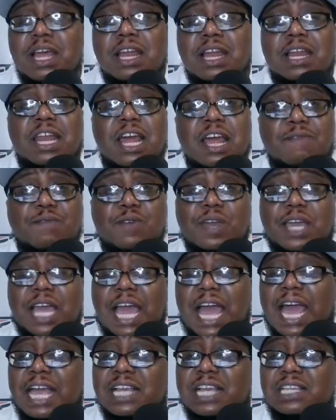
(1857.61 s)
Love you
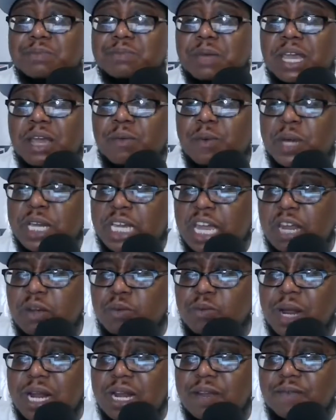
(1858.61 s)
guys, man. We're getting
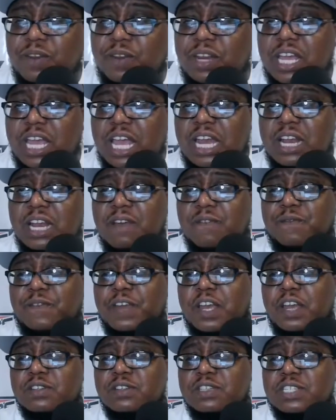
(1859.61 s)
ready for the
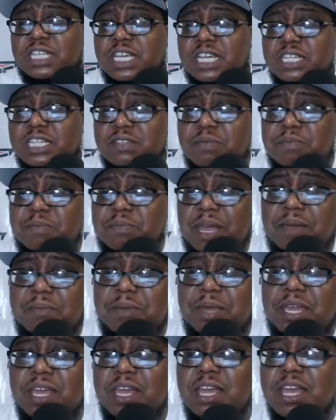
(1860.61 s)
NFL season,
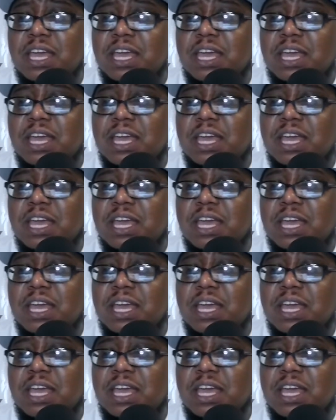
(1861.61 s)
baby.